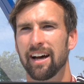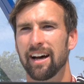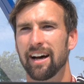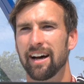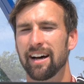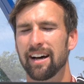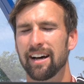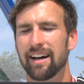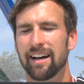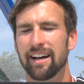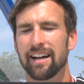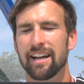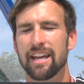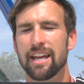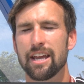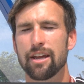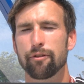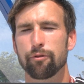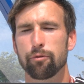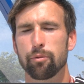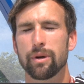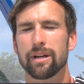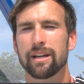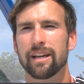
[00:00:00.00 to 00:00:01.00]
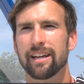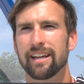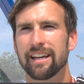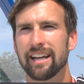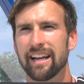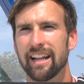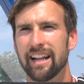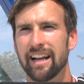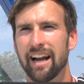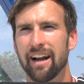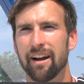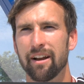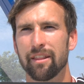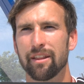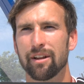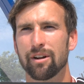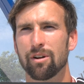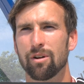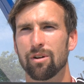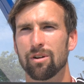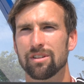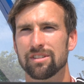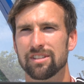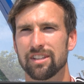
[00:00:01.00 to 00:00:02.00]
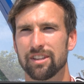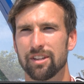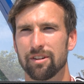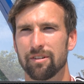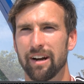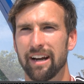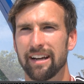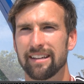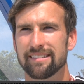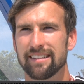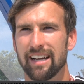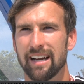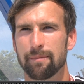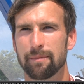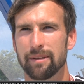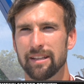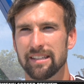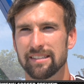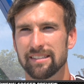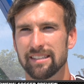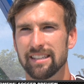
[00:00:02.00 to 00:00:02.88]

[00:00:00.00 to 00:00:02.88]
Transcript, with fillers: uh, if we can get it out of the girls at the right time of the